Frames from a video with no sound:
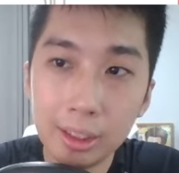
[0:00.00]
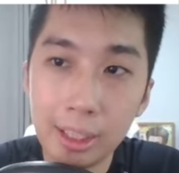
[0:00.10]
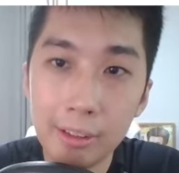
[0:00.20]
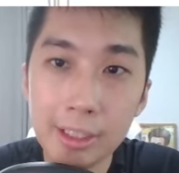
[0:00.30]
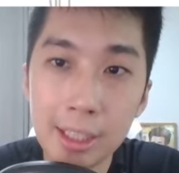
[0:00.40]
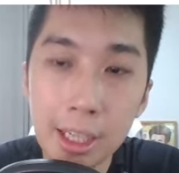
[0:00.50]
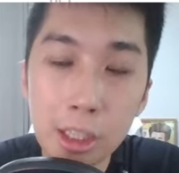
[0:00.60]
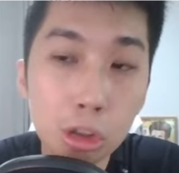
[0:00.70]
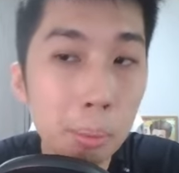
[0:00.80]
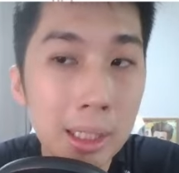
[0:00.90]
There is
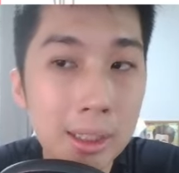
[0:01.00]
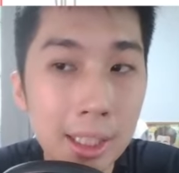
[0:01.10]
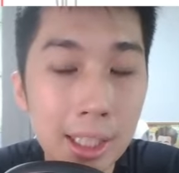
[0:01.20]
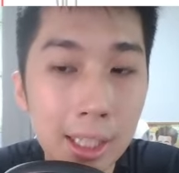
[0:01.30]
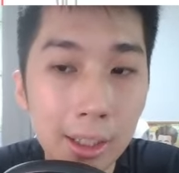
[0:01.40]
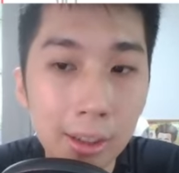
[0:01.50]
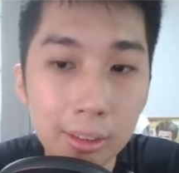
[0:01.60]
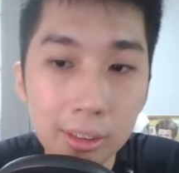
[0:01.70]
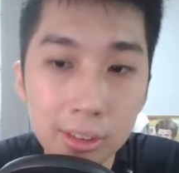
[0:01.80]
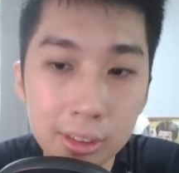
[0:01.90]
another 2 plus study
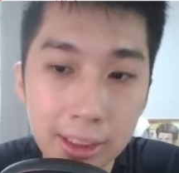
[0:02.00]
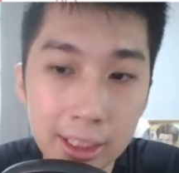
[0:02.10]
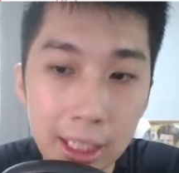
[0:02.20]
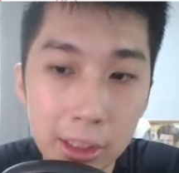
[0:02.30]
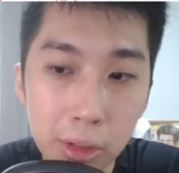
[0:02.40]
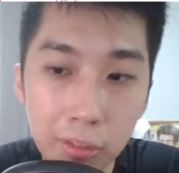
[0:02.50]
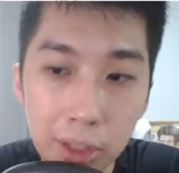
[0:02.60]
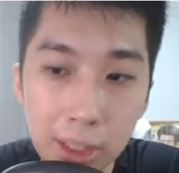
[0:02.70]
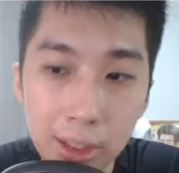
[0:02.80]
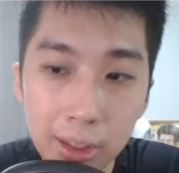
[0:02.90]
layout, 69 square
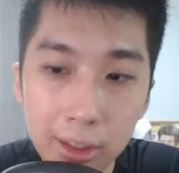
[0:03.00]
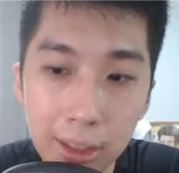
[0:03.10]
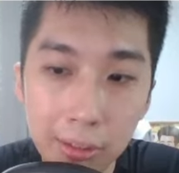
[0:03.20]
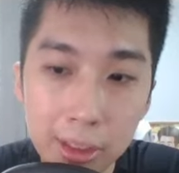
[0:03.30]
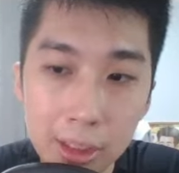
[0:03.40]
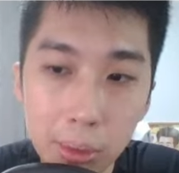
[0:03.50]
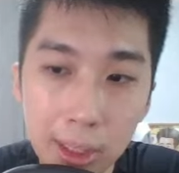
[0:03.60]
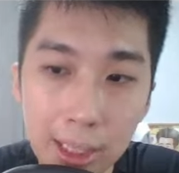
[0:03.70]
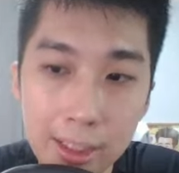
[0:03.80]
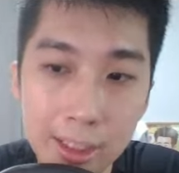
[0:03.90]
feet. Now this
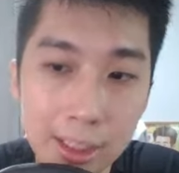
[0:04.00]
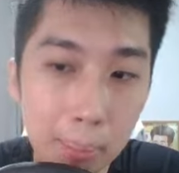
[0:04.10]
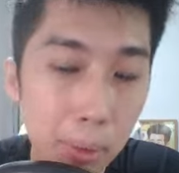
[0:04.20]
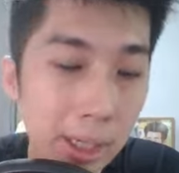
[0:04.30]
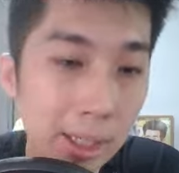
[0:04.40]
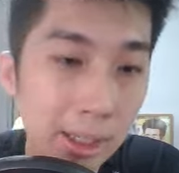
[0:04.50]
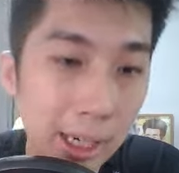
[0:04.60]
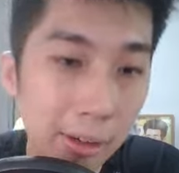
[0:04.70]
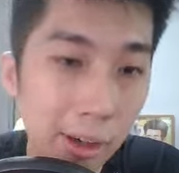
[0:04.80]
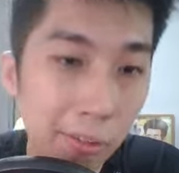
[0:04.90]
one has a separate
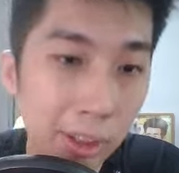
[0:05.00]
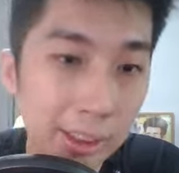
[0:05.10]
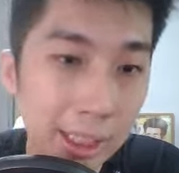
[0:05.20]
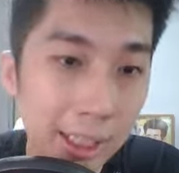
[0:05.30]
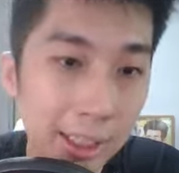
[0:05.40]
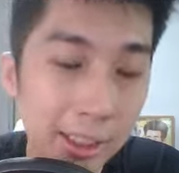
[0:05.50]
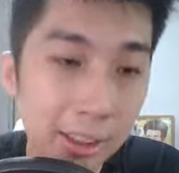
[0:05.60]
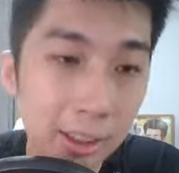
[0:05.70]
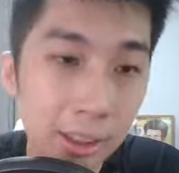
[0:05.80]
area for the study.